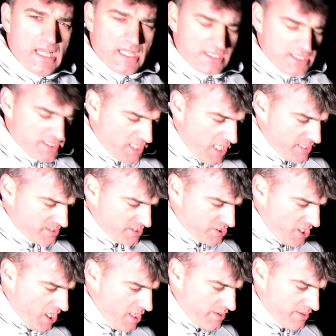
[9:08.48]
just goes to
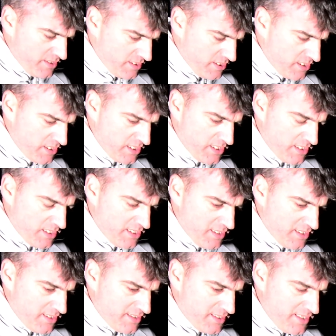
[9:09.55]
show that,
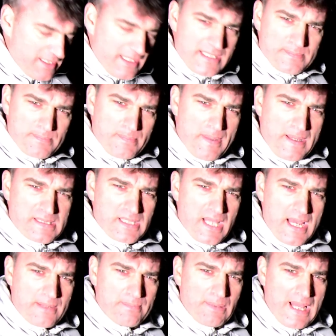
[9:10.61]
you know, the best
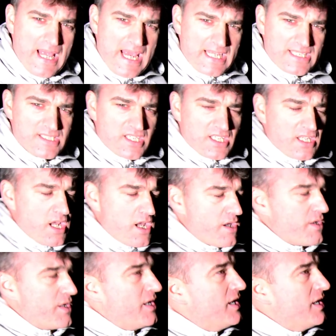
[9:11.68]
laid plans can go